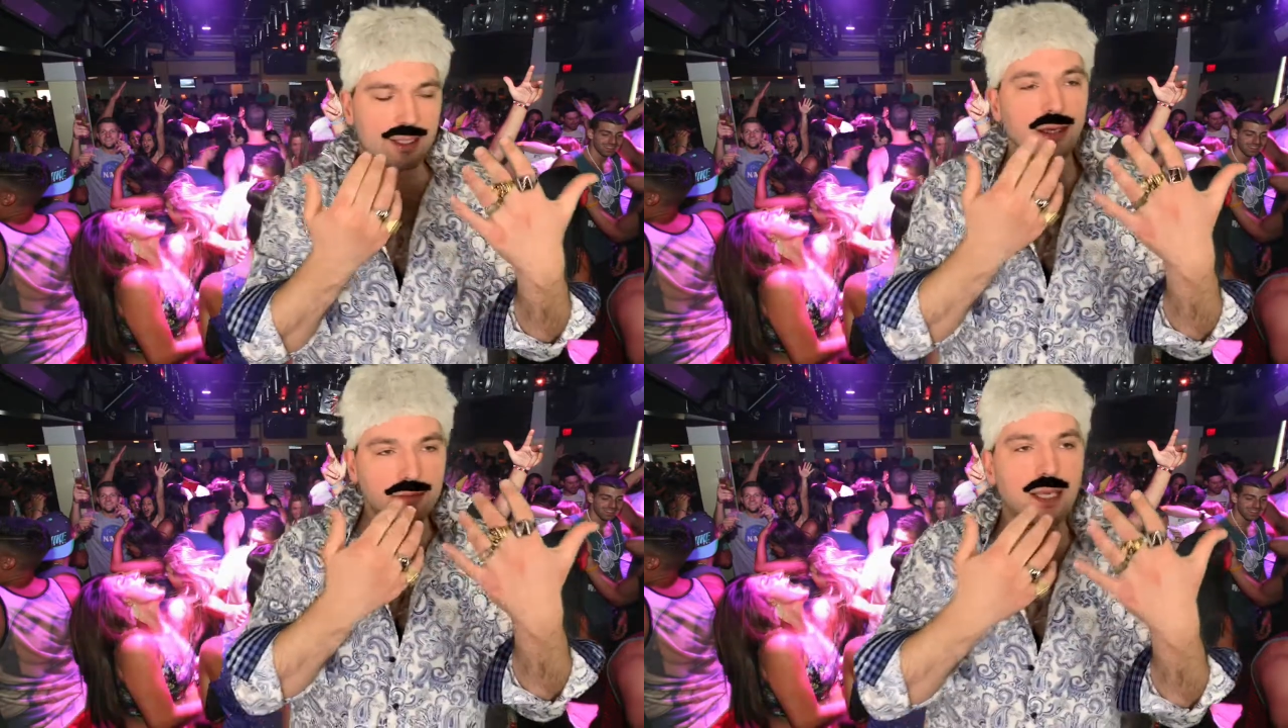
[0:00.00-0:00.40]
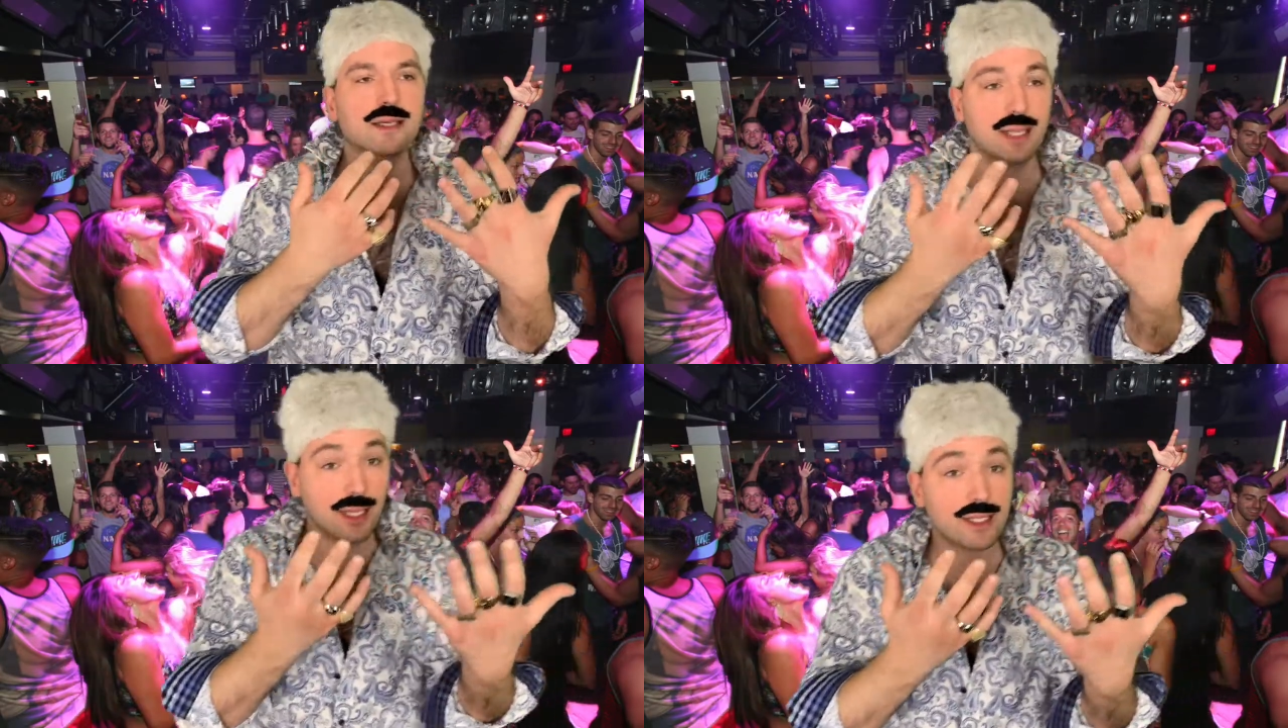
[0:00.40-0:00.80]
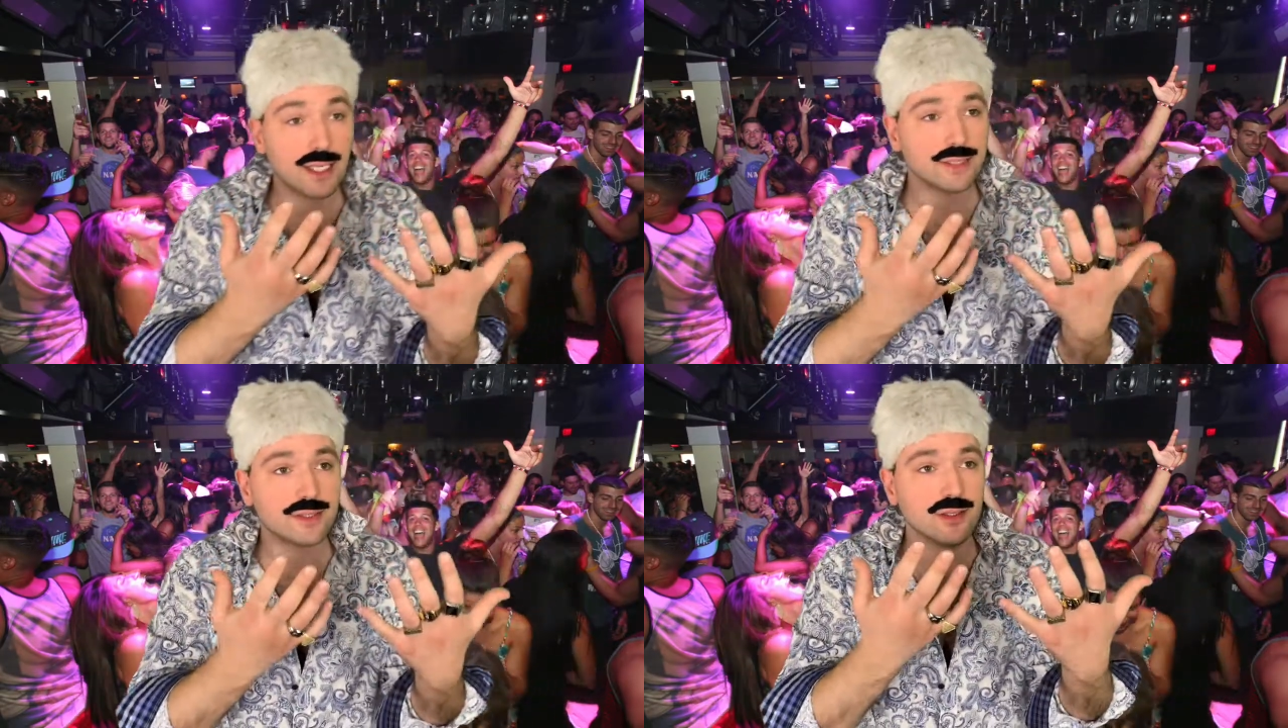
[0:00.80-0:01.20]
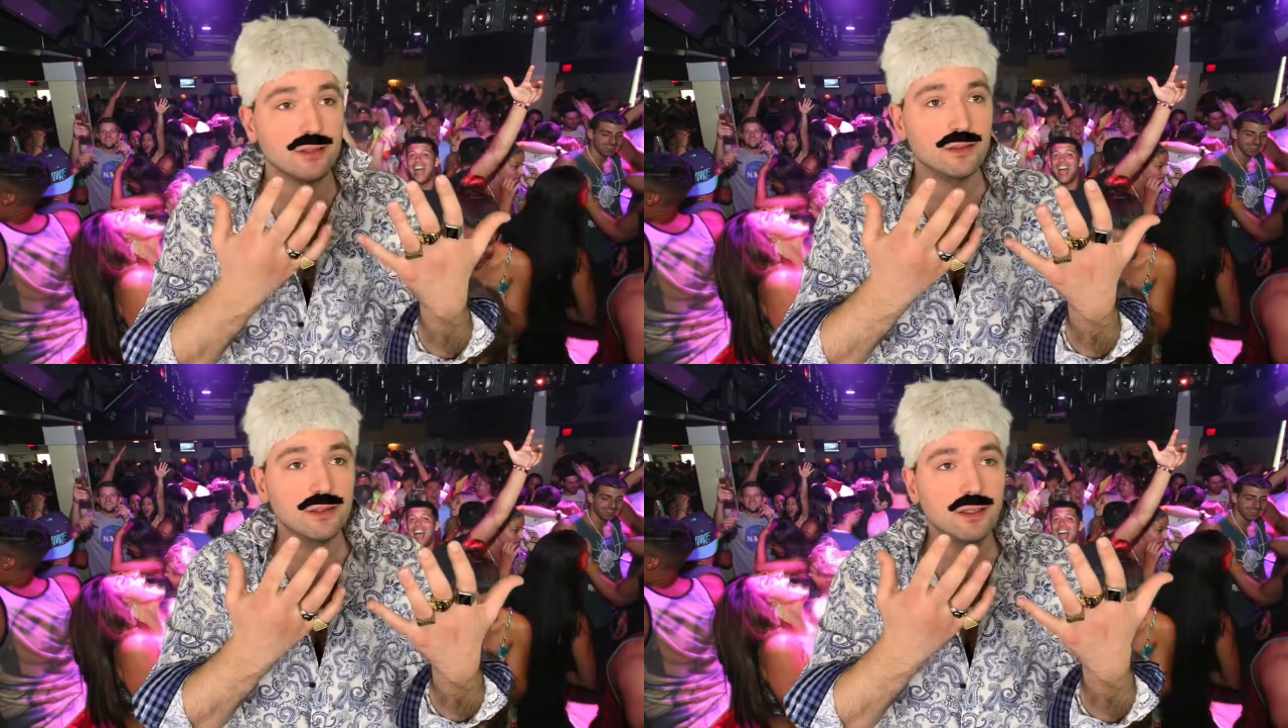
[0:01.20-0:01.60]
come here, can I kiss
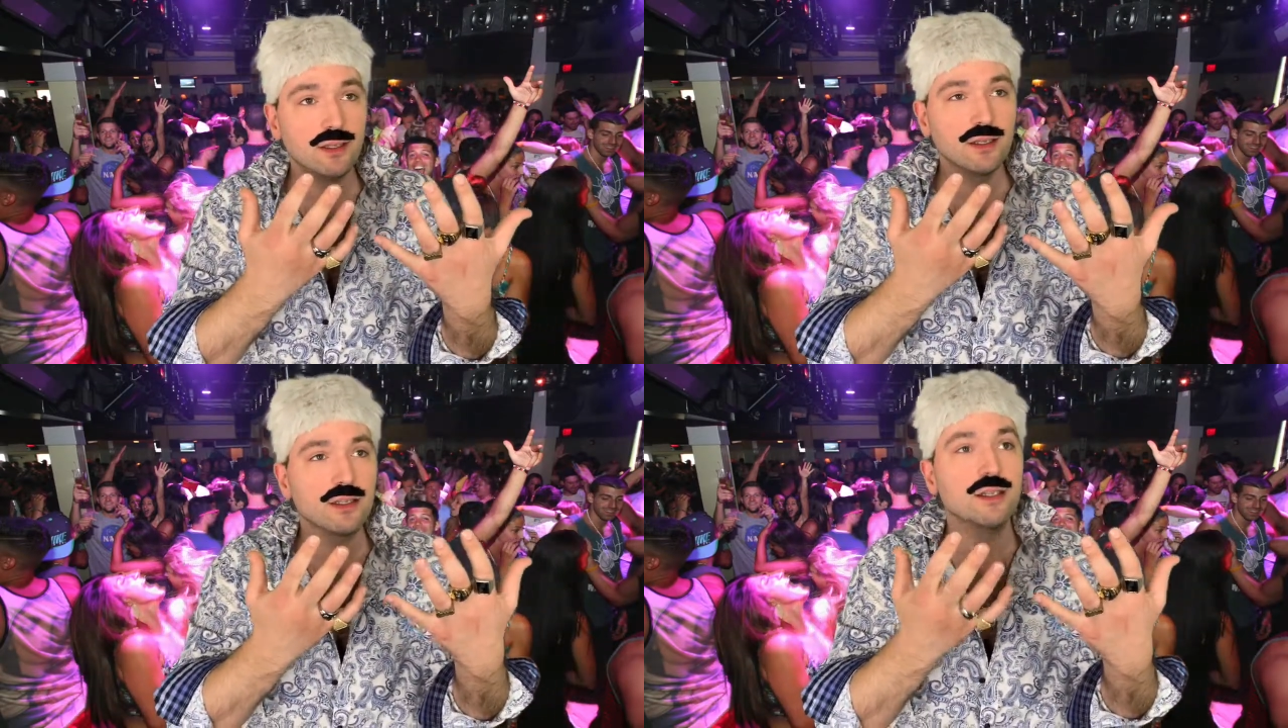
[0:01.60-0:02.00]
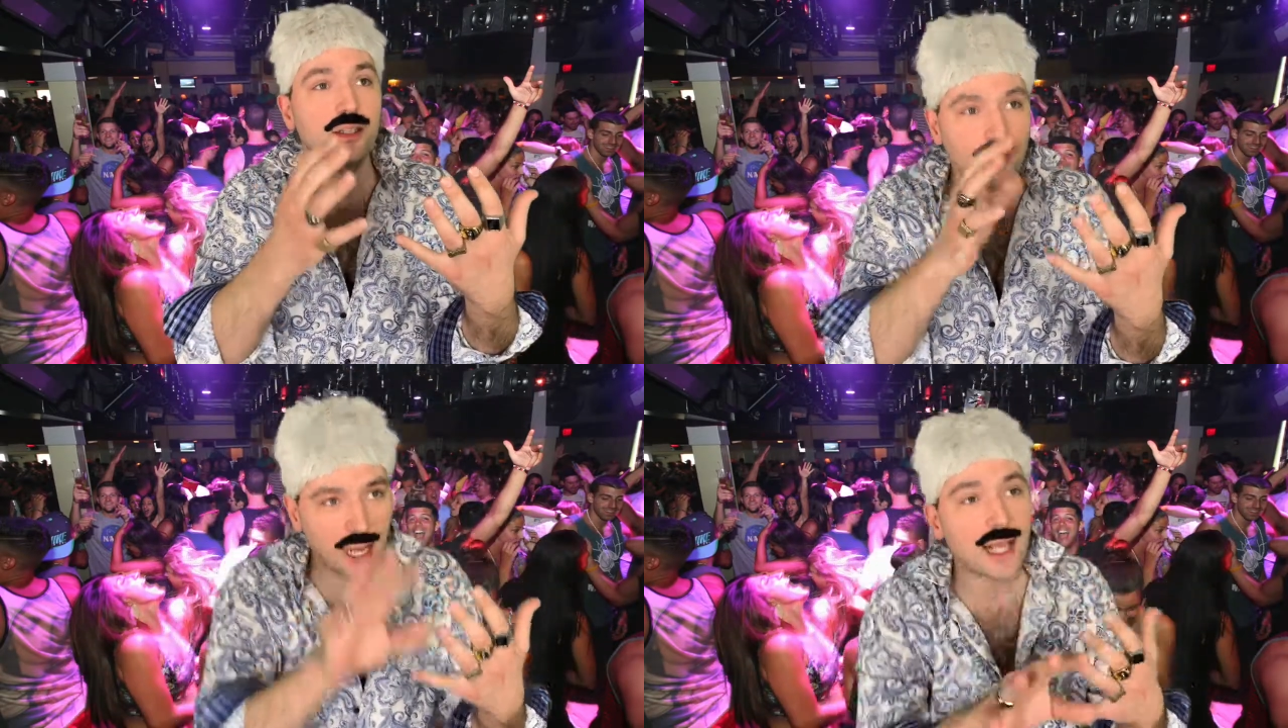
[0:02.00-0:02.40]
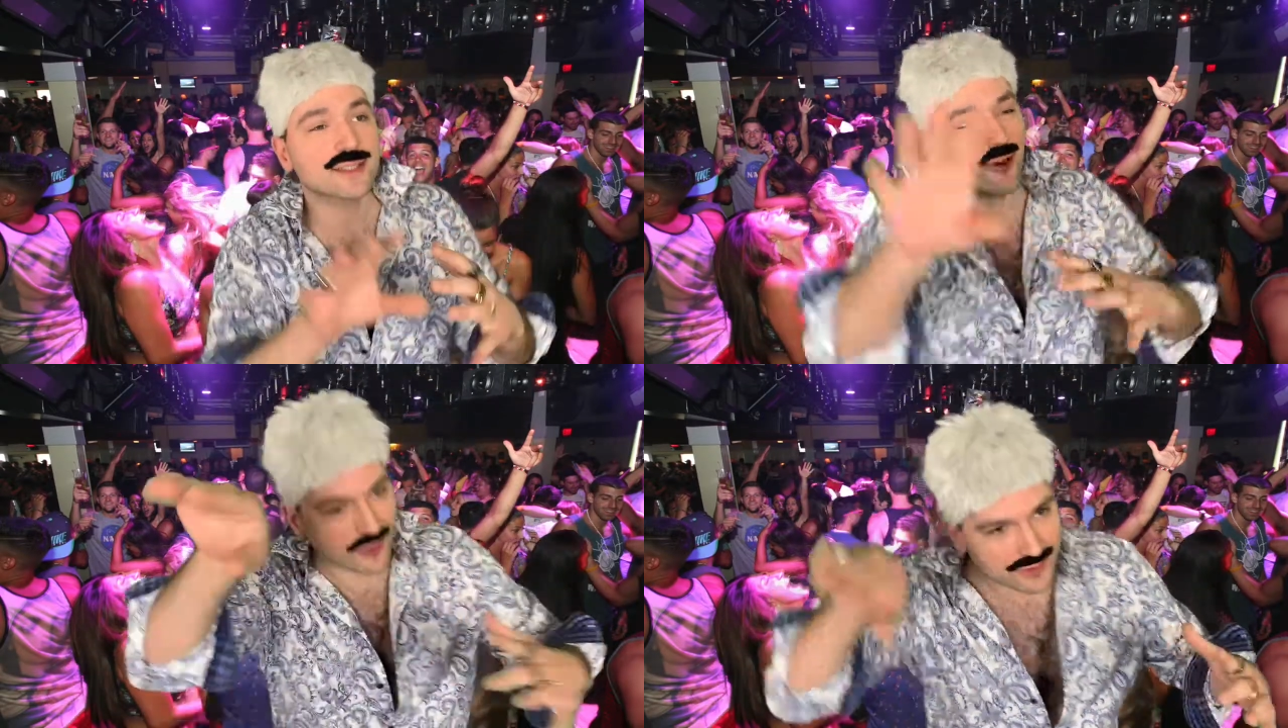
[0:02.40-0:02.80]
you? You asshole,